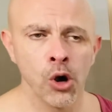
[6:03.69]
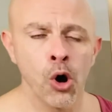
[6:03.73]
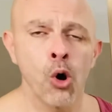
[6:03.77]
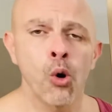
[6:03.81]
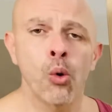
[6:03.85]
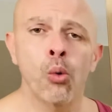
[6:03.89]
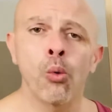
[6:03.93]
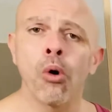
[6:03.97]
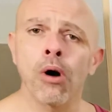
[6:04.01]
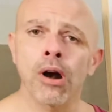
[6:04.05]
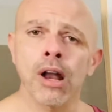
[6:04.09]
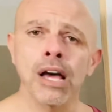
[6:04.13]

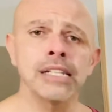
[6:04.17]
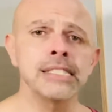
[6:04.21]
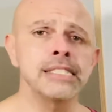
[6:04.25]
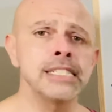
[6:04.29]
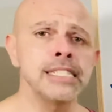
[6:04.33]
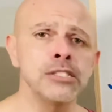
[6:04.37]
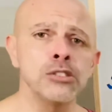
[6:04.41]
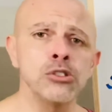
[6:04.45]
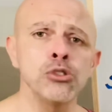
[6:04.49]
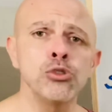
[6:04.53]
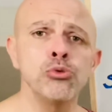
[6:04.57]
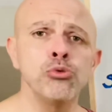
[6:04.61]
What I
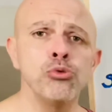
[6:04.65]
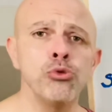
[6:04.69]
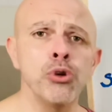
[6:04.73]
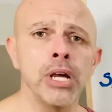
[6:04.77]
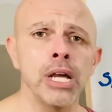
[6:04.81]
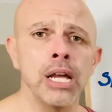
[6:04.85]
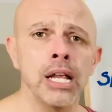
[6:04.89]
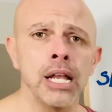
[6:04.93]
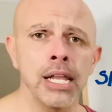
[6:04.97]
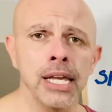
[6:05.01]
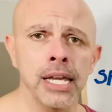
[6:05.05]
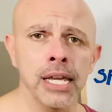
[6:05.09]
didn't
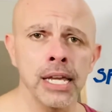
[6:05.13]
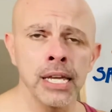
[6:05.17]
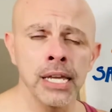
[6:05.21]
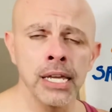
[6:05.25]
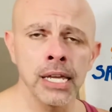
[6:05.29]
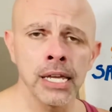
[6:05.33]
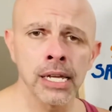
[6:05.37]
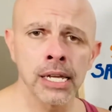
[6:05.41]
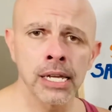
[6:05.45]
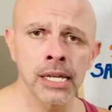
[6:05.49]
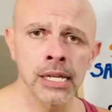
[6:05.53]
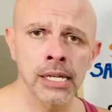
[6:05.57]
really
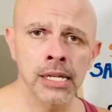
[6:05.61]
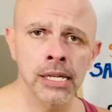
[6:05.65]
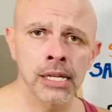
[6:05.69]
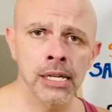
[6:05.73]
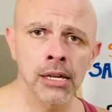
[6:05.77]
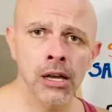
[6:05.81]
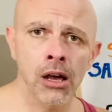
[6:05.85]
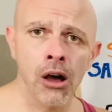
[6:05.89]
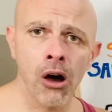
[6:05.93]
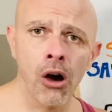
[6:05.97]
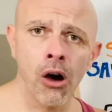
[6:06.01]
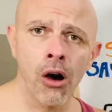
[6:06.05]

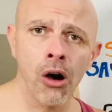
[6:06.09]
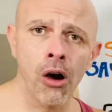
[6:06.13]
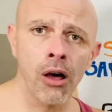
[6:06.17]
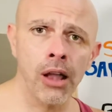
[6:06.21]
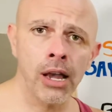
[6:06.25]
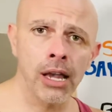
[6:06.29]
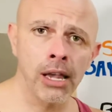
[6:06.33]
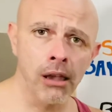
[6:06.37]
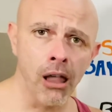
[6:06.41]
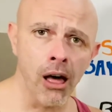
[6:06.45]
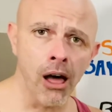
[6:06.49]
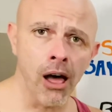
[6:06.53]

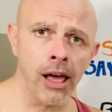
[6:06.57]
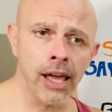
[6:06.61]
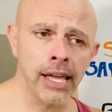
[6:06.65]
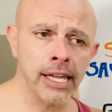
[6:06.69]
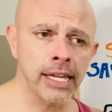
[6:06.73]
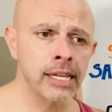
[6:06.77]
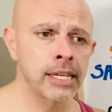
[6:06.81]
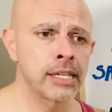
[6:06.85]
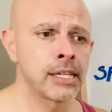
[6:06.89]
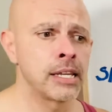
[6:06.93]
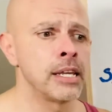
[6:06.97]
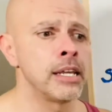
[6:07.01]

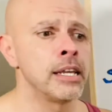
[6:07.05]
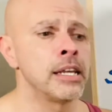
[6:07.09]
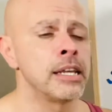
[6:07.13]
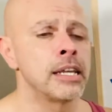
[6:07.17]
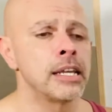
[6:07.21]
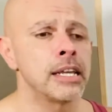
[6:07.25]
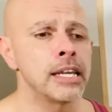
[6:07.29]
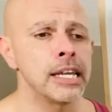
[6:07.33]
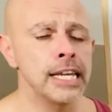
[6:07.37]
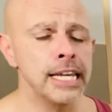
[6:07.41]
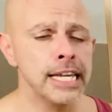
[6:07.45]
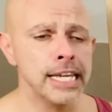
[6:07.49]
like
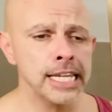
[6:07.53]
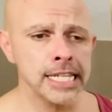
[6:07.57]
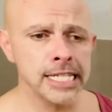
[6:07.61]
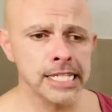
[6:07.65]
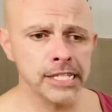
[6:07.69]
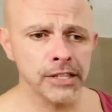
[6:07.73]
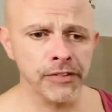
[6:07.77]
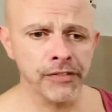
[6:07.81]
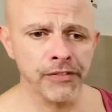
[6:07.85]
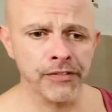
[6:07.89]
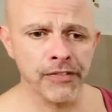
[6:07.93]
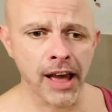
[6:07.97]
is the
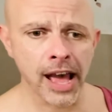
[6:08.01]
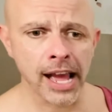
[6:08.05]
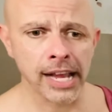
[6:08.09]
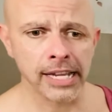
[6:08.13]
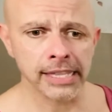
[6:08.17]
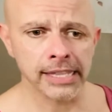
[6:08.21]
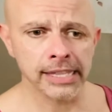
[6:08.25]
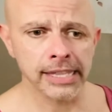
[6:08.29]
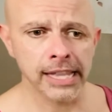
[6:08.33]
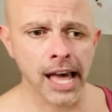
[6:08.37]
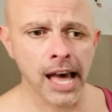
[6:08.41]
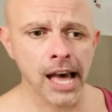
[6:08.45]

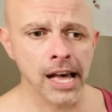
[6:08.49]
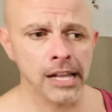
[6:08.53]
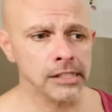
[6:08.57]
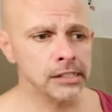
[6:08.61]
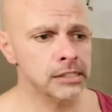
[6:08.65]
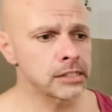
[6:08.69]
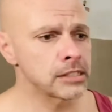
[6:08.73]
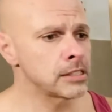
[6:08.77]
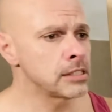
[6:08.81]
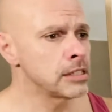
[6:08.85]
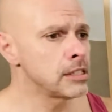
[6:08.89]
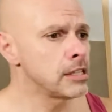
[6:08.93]
fact
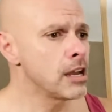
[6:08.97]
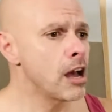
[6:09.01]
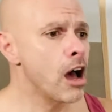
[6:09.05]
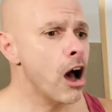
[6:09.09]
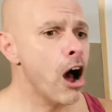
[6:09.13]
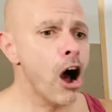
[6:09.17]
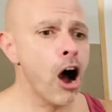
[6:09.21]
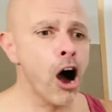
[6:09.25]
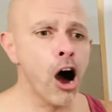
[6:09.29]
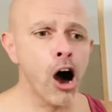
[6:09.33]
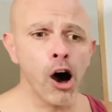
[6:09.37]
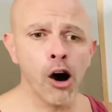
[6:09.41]
that
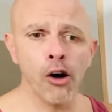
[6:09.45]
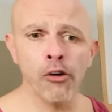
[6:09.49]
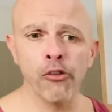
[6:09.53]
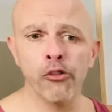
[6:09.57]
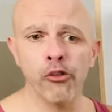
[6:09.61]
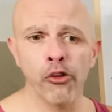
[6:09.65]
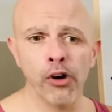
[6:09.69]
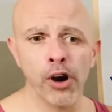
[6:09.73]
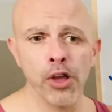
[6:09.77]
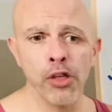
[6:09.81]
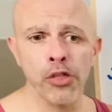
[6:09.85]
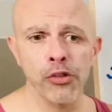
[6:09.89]

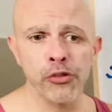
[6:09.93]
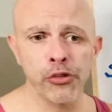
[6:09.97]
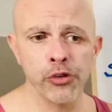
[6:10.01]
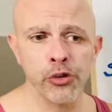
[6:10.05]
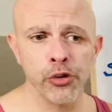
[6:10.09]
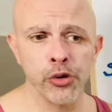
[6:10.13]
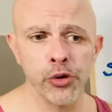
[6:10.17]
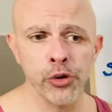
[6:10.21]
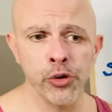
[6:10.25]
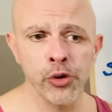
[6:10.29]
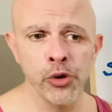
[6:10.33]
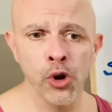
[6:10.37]
halfway
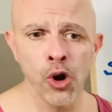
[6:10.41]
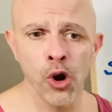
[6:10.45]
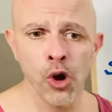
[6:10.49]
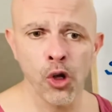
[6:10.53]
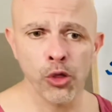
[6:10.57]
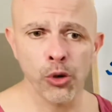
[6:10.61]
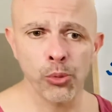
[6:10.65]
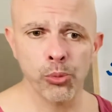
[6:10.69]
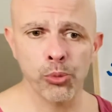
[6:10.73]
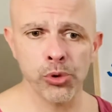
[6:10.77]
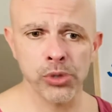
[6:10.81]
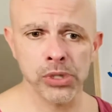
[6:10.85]
through the
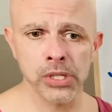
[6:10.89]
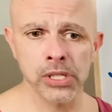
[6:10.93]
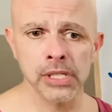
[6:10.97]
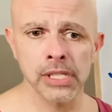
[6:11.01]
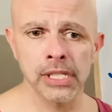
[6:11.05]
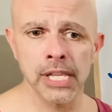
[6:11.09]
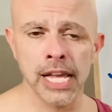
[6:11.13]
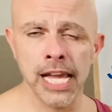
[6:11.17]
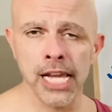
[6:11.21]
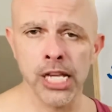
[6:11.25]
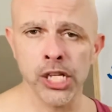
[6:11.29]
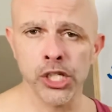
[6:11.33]

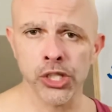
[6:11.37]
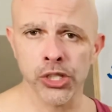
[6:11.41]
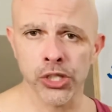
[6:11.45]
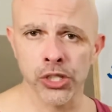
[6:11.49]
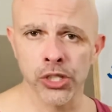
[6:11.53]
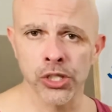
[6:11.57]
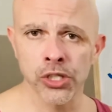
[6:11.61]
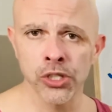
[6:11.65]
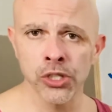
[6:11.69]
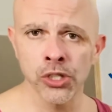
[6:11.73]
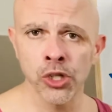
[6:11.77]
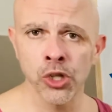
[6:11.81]

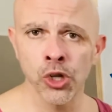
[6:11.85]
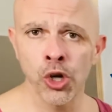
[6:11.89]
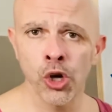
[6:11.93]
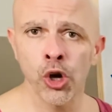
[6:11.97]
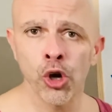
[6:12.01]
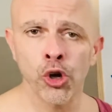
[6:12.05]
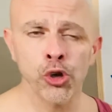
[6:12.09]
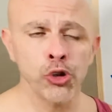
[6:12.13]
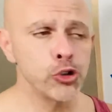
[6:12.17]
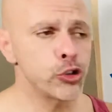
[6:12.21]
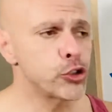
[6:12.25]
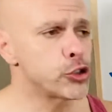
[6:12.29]
presentation
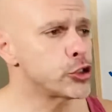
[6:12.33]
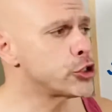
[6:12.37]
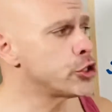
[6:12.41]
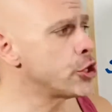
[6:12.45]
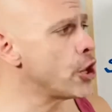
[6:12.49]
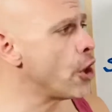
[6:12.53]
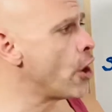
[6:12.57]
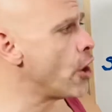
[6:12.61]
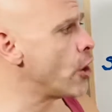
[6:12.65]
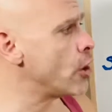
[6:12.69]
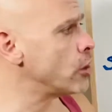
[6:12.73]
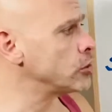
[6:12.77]
you
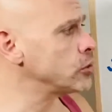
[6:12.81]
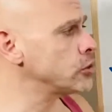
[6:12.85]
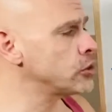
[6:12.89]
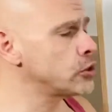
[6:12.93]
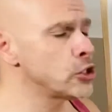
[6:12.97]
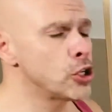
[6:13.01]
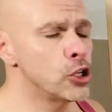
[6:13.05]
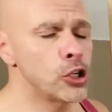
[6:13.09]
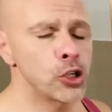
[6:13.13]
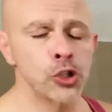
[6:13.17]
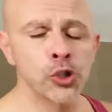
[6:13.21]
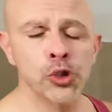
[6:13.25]
turned
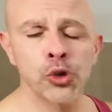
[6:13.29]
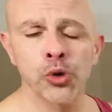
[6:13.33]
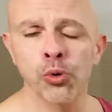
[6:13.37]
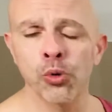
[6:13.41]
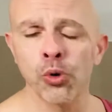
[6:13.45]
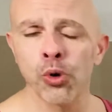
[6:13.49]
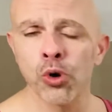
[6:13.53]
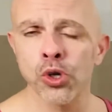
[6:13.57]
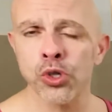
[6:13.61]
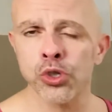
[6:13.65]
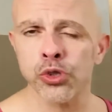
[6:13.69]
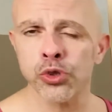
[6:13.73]

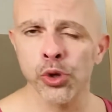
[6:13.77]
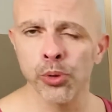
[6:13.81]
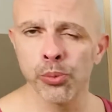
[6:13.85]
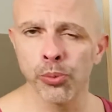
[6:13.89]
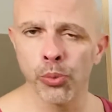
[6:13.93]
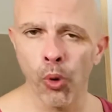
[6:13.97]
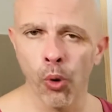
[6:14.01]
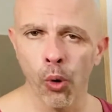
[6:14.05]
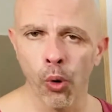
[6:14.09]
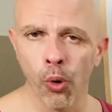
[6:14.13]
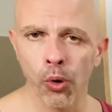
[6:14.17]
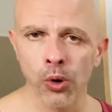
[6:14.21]
towards the
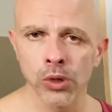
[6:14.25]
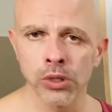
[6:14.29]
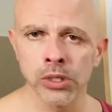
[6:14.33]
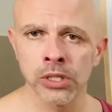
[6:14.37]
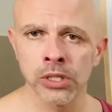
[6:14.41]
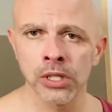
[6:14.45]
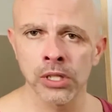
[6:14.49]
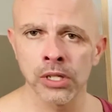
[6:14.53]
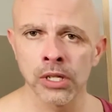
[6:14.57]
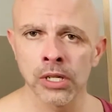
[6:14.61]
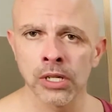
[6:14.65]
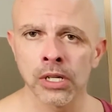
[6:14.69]
board
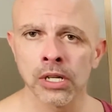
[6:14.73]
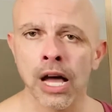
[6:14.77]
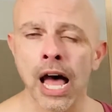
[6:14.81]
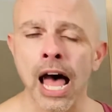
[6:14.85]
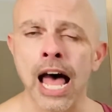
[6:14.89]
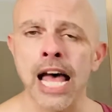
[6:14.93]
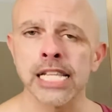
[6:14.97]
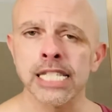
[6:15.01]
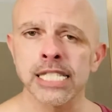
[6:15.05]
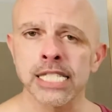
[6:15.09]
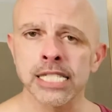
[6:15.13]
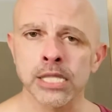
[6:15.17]

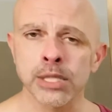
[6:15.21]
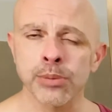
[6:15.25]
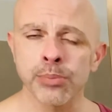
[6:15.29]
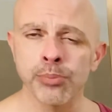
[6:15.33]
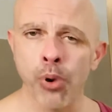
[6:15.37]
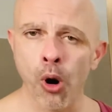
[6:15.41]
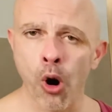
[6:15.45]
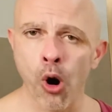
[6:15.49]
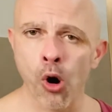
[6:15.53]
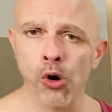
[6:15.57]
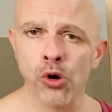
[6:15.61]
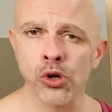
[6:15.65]
and
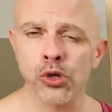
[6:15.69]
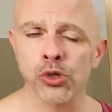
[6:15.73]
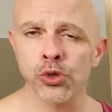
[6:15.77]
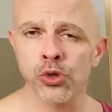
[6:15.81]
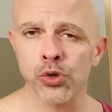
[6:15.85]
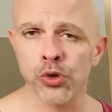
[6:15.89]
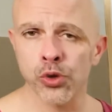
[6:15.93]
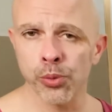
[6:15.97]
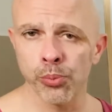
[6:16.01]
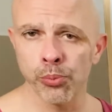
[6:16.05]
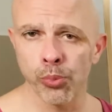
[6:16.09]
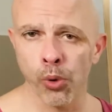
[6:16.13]
spoke to
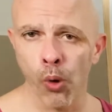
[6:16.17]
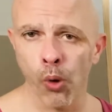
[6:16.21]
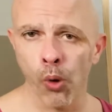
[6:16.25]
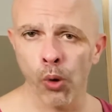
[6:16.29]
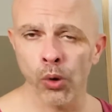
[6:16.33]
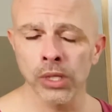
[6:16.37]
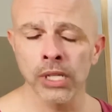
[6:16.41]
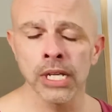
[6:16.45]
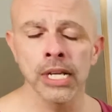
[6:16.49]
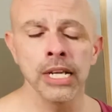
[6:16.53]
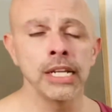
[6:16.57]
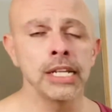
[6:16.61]
the
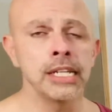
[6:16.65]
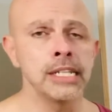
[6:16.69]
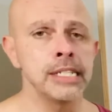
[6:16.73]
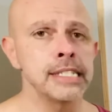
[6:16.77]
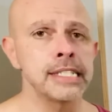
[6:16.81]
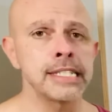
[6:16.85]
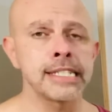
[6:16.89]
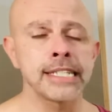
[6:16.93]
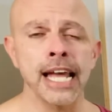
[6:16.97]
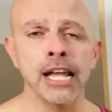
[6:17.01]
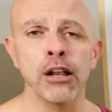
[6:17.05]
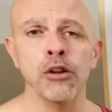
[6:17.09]
board
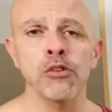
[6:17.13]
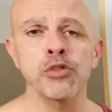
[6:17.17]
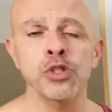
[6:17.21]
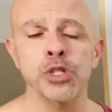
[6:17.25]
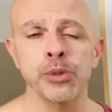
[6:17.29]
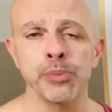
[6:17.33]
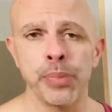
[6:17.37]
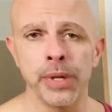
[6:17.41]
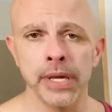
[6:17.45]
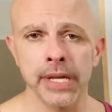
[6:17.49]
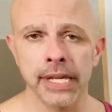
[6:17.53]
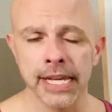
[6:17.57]
instead of
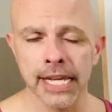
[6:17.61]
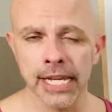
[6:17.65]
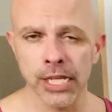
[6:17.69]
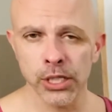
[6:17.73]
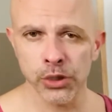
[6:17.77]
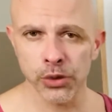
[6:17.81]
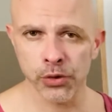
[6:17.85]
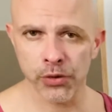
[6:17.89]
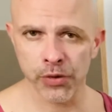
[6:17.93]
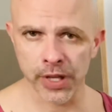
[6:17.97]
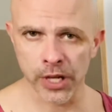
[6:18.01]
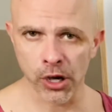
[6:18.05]
speaking
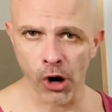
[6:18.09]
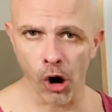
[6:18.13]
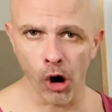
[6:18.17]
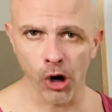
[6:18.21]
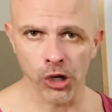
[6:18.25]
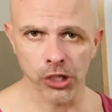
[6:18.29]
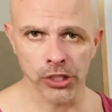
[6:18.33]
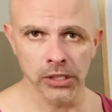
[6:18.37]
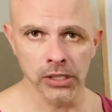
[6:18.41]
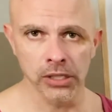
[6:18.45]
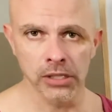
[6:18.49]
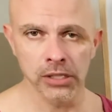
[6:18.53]
to the
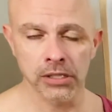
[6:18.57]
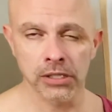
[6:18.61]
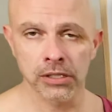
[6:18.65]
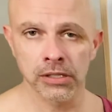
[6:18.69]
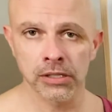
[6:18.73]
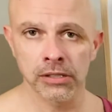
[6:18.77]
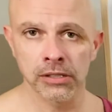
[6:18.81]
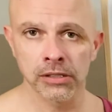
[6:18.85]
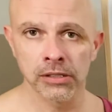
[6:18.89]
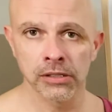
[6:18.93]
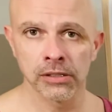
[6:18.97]
audience.